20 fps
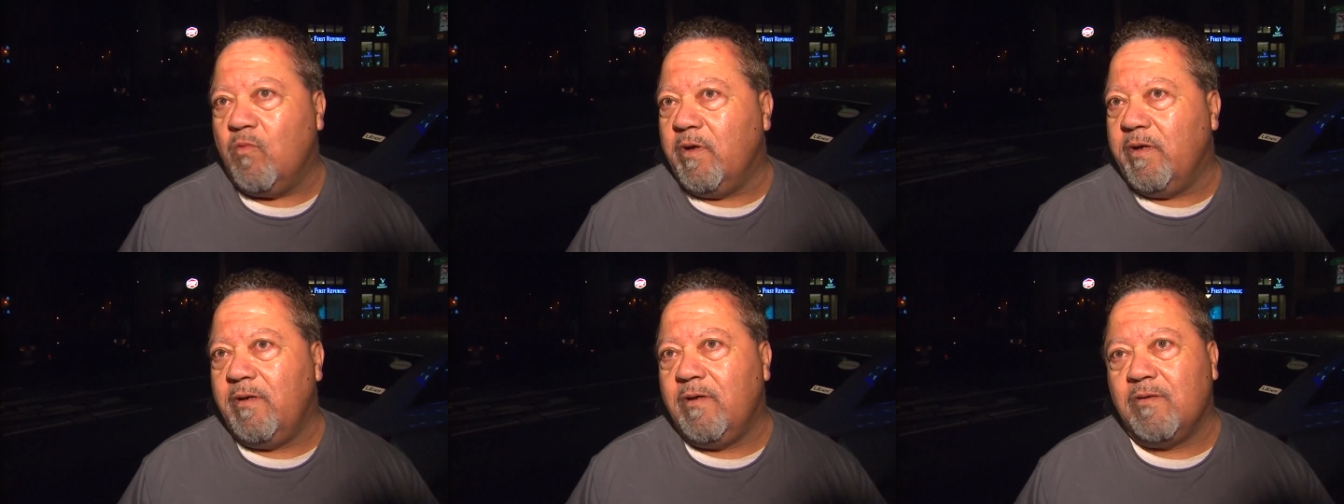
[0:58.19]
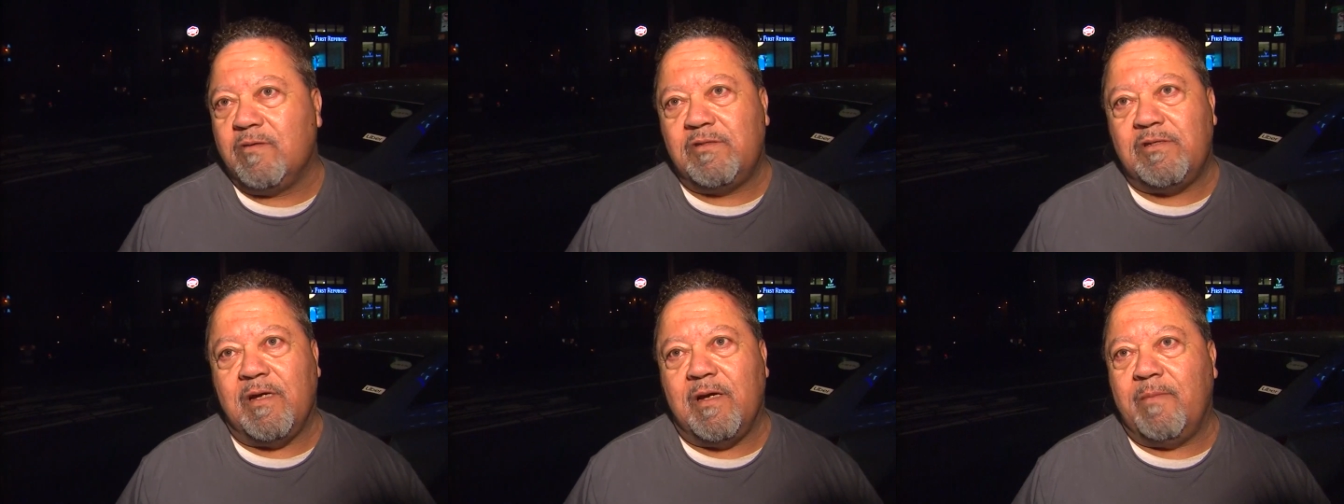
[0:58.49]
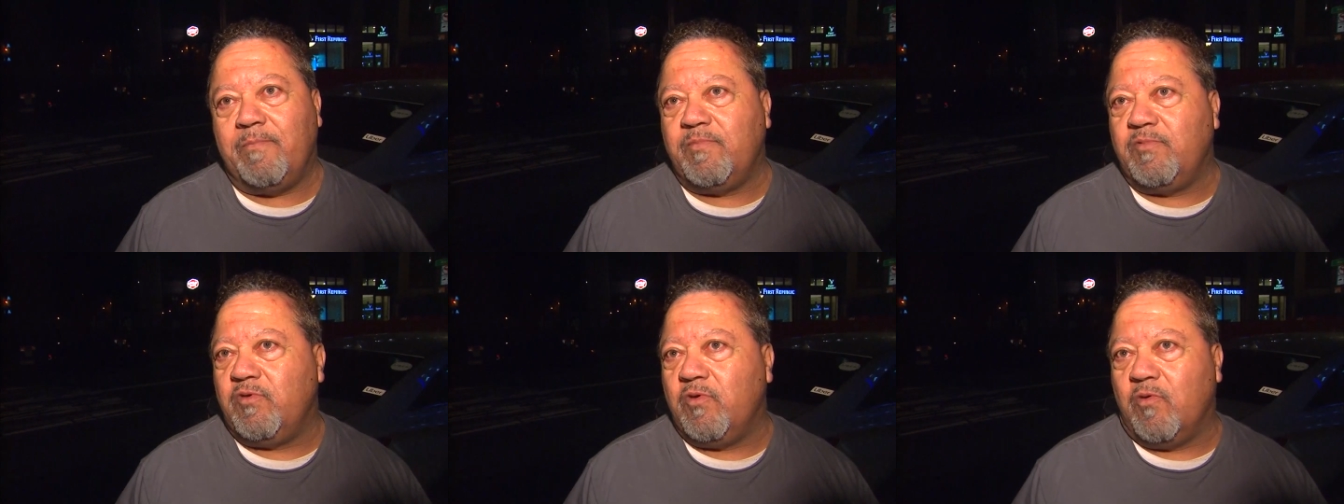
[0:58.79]
Windows
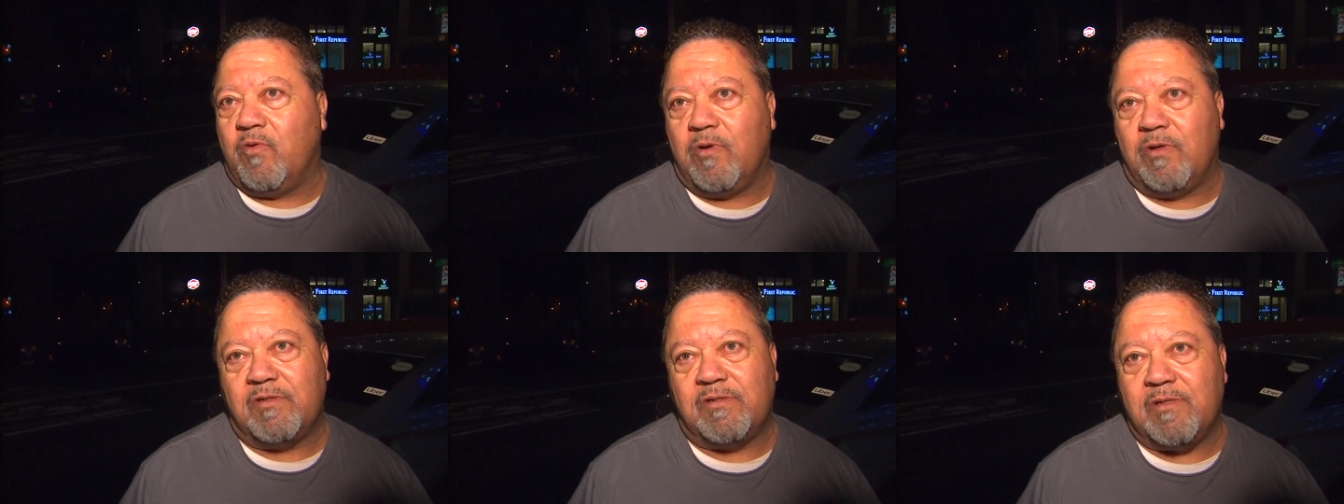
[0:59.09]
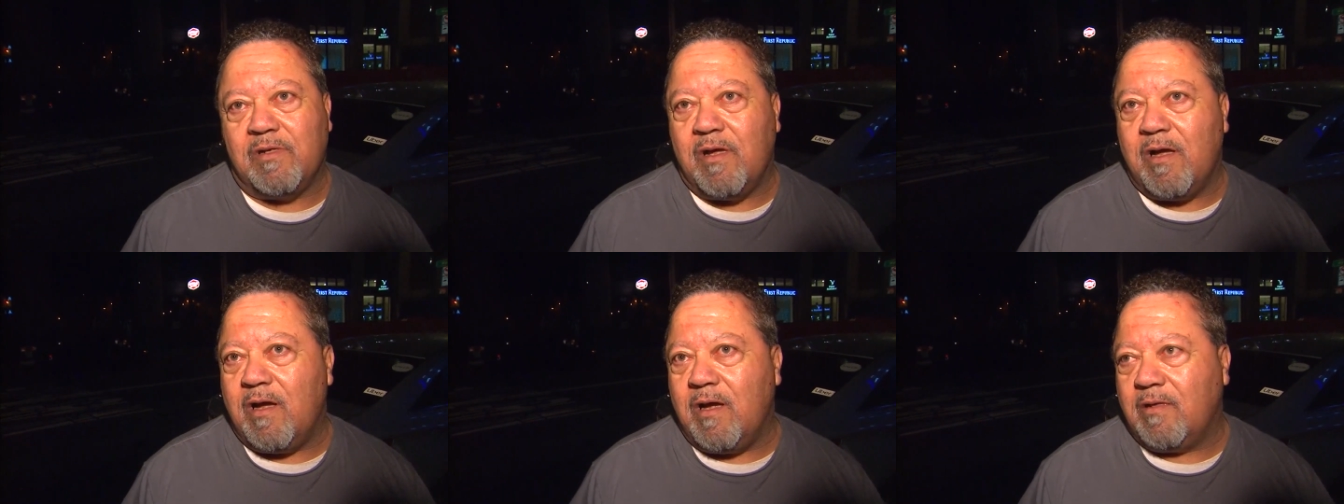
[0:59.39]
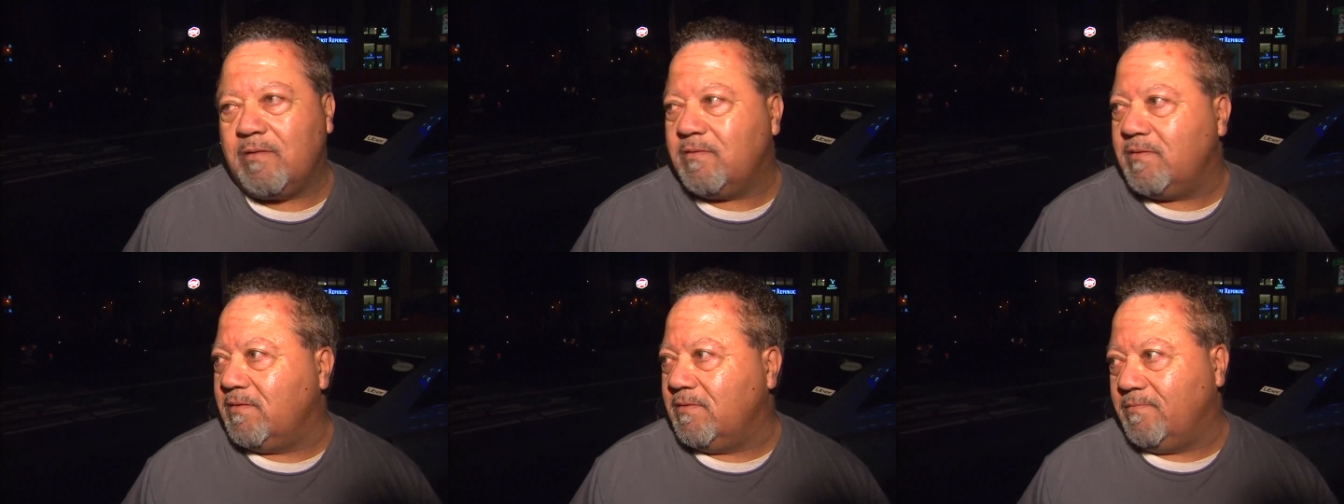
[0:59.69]
up, doors locked,